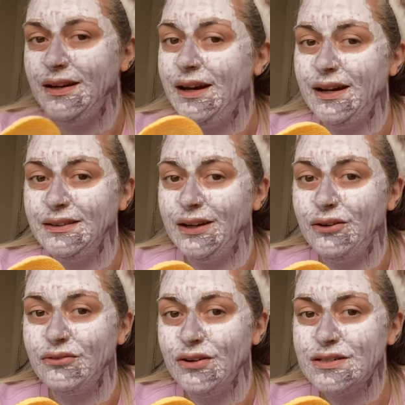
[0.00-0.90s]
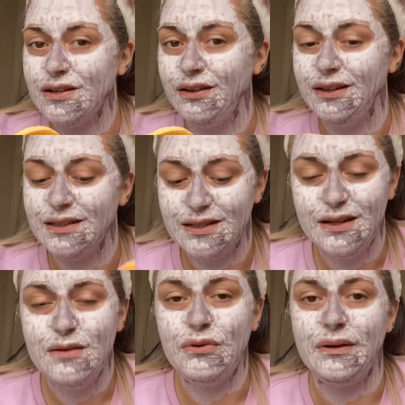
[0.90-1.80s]
and they are rock solid.
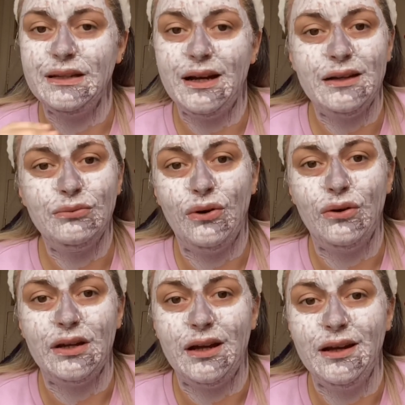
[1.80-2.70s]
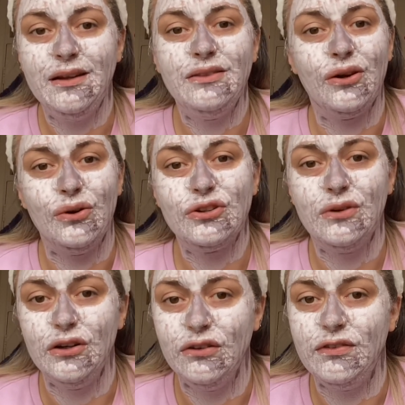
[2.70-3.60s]
But when you add water, they go to
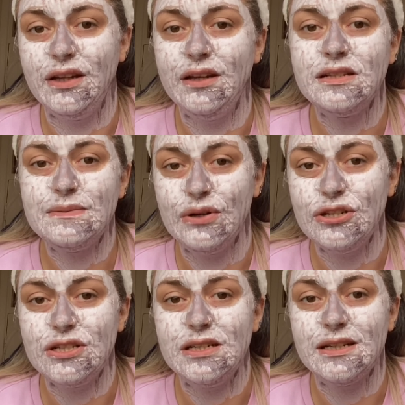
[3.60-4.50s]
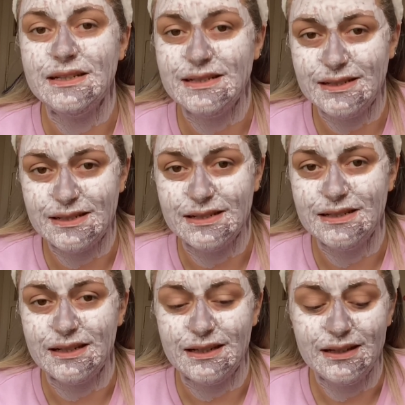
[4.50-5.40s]
a lovely spongy
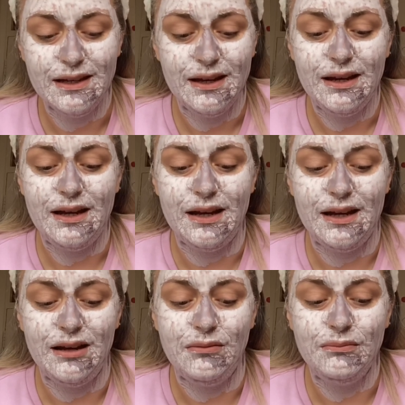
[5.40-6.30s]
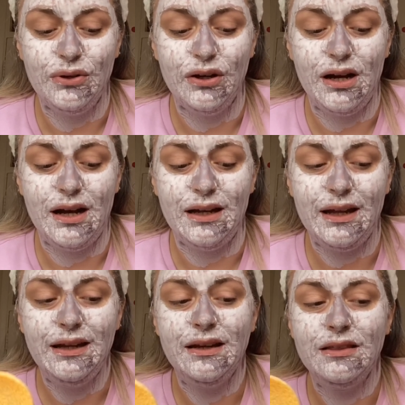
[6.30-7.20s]
consistency. But I
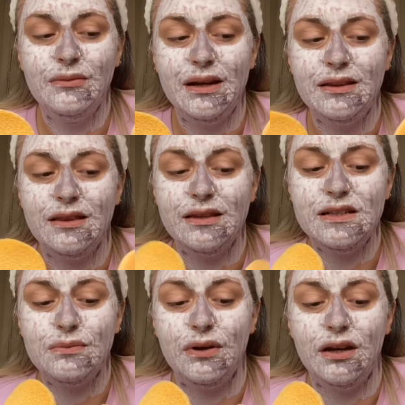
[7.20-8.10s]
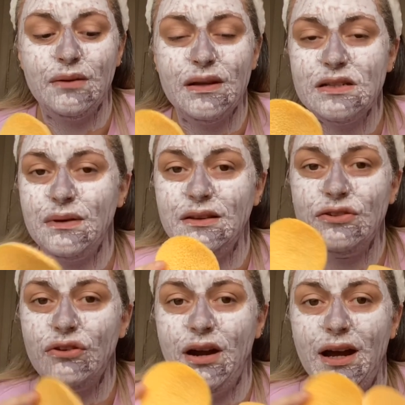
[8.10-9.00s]
like the way that these work because when they're
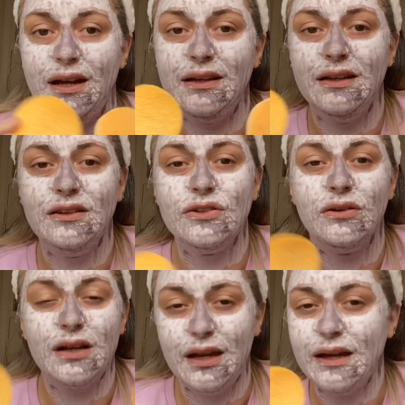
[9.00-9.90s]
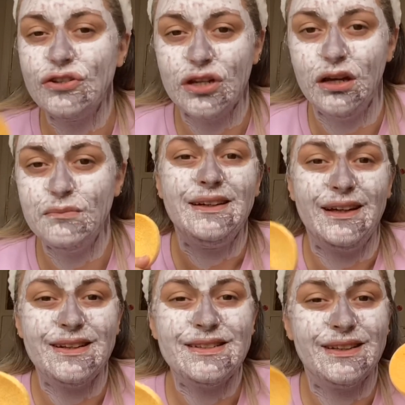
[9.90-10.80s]
dry, they don't collect germs.
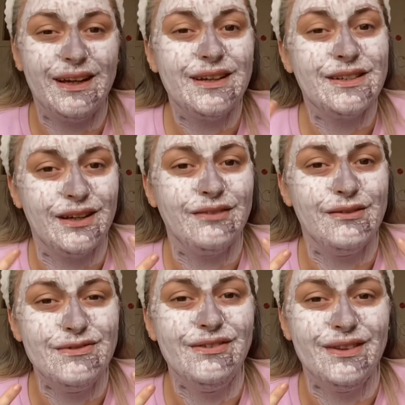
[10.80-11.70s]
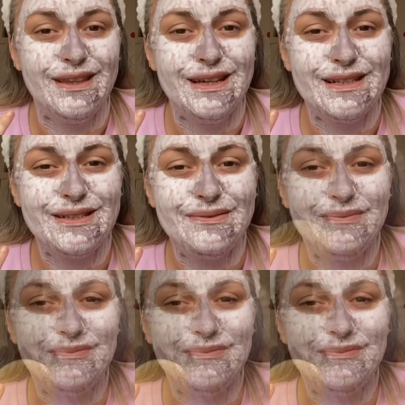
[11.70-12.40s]
Let's get to removing this.